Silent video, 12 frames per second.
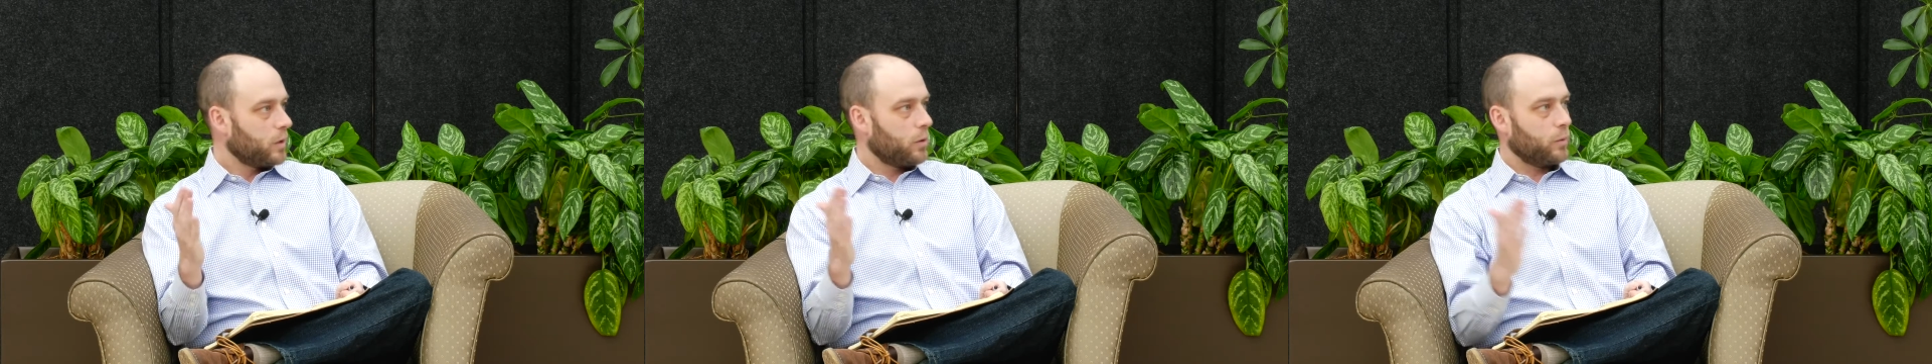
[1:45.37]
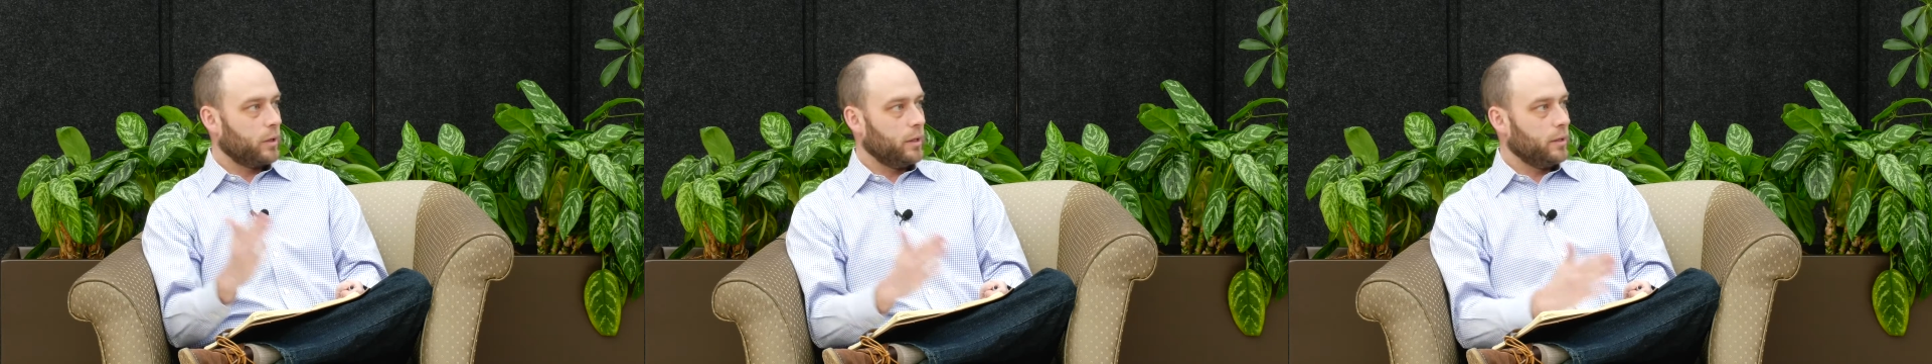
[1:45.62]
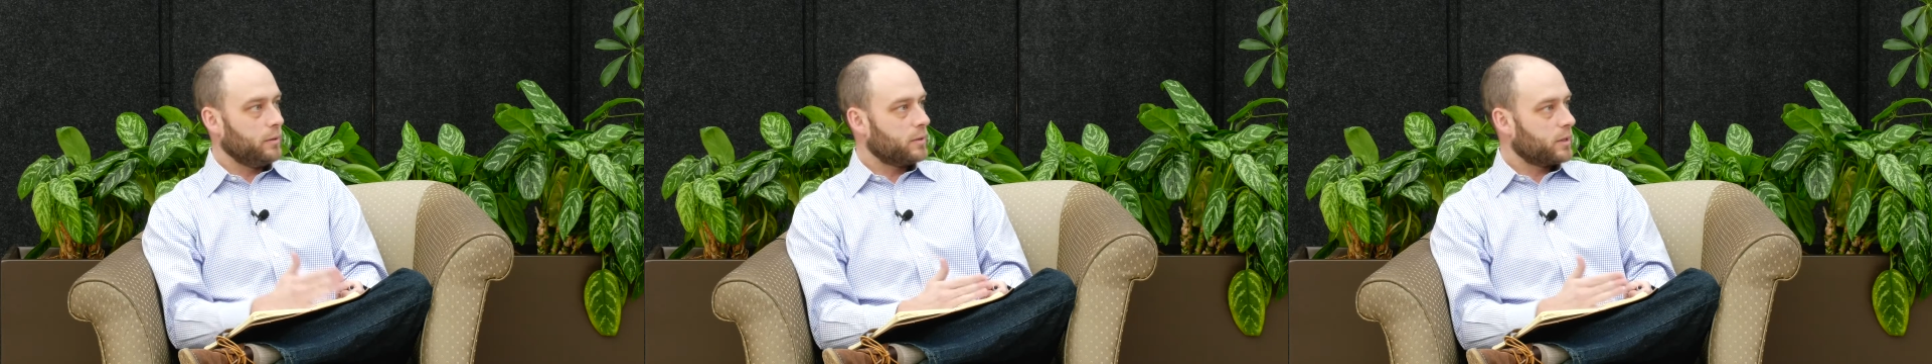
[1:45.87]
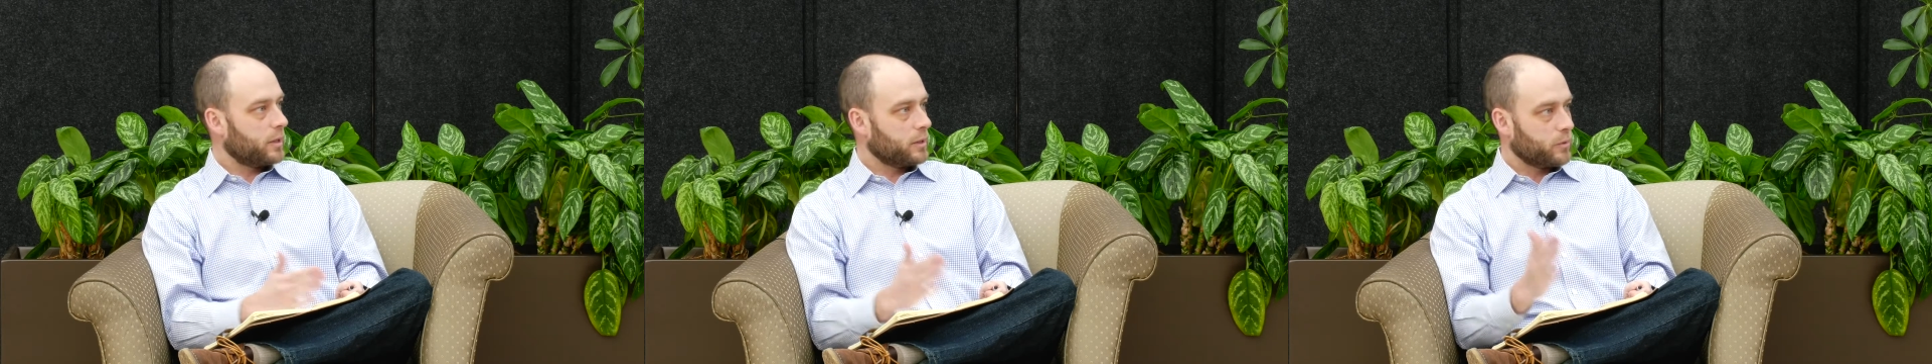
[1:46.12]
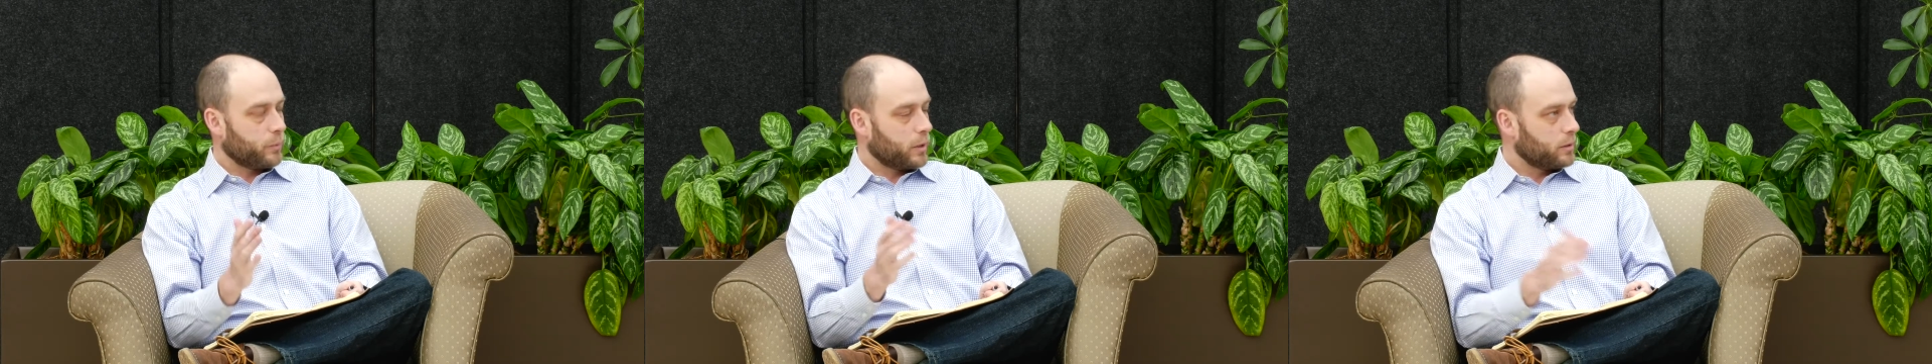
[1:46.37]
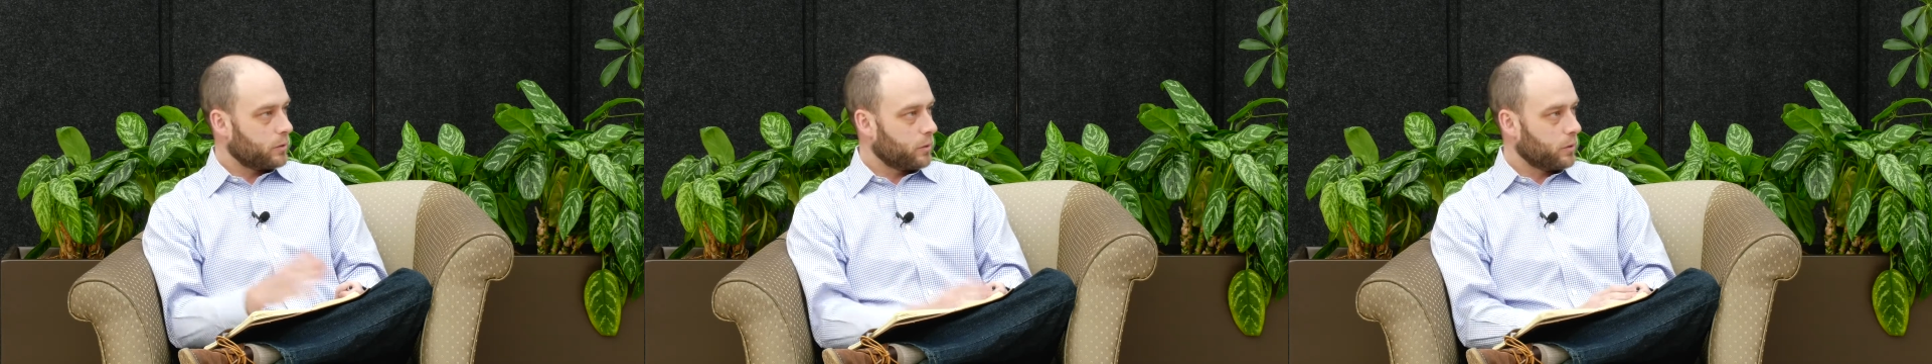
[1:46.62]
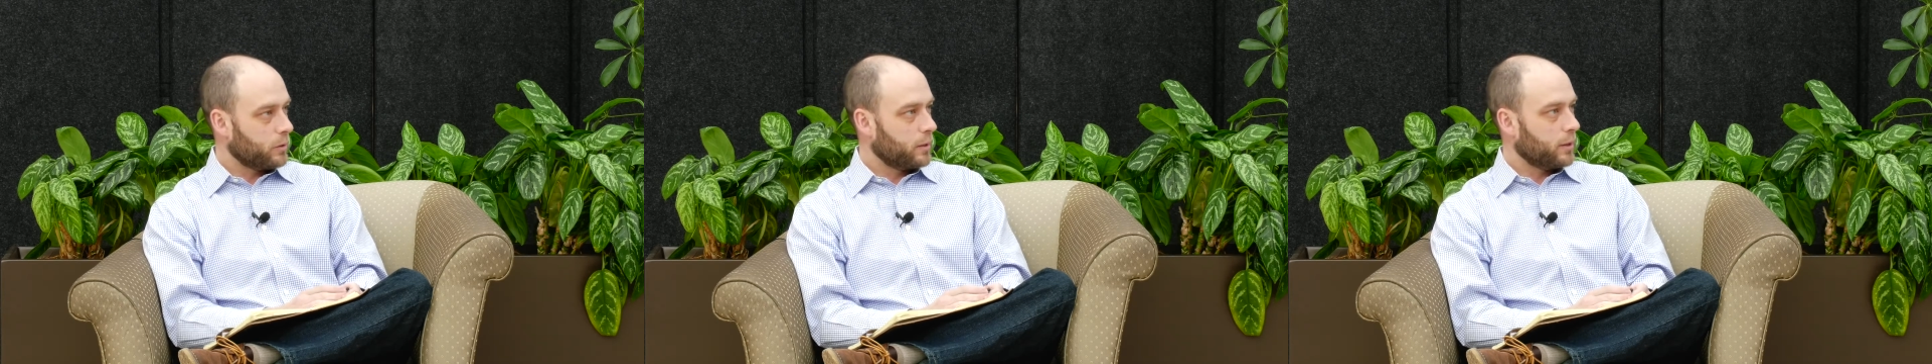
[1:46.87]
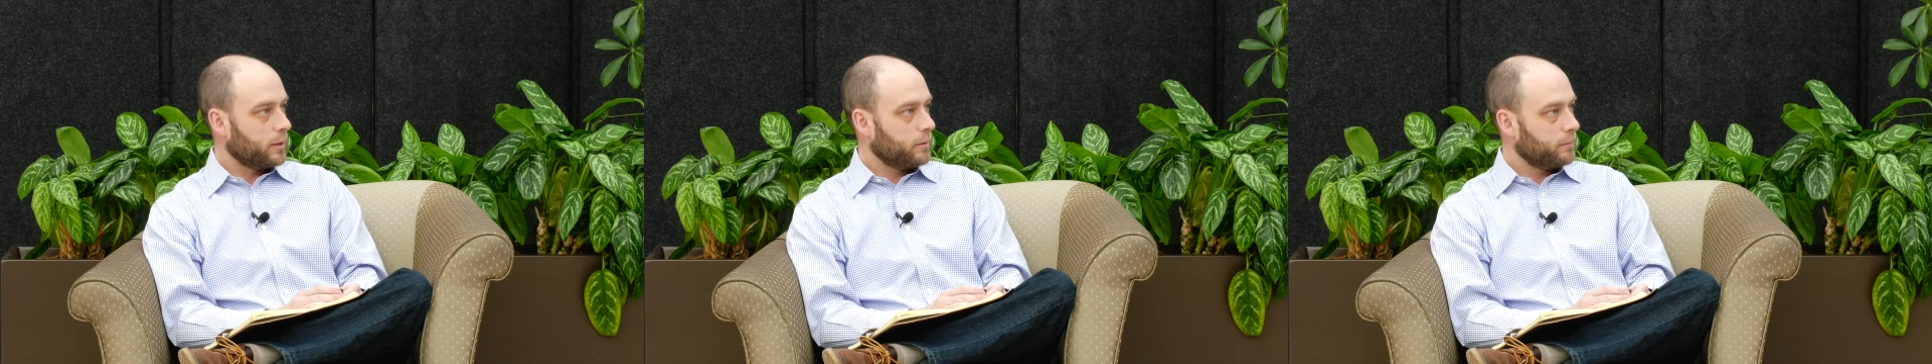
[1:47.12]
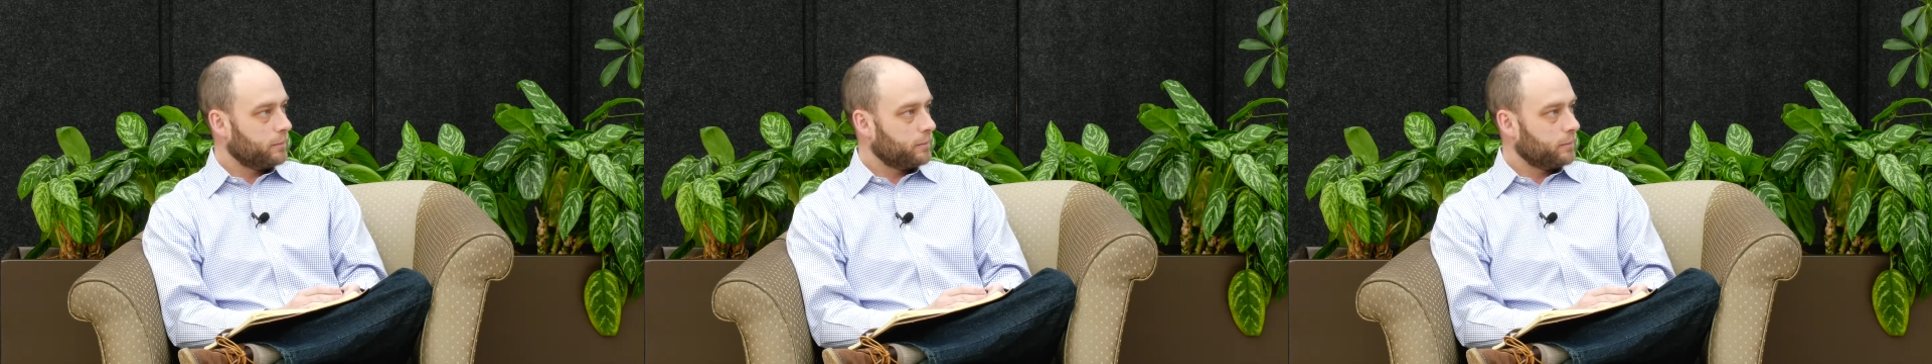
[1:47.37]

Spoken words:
3, 6 months look like?